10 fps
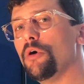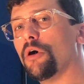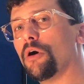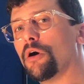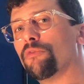
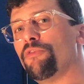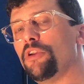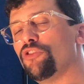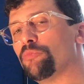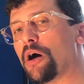our
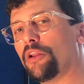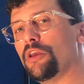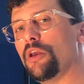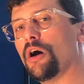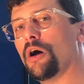finished
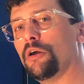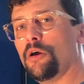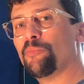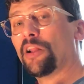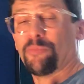
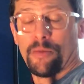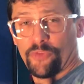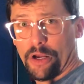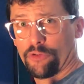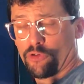
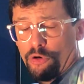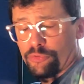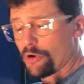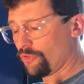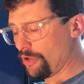polypeptides or our
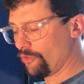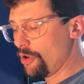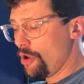proteins.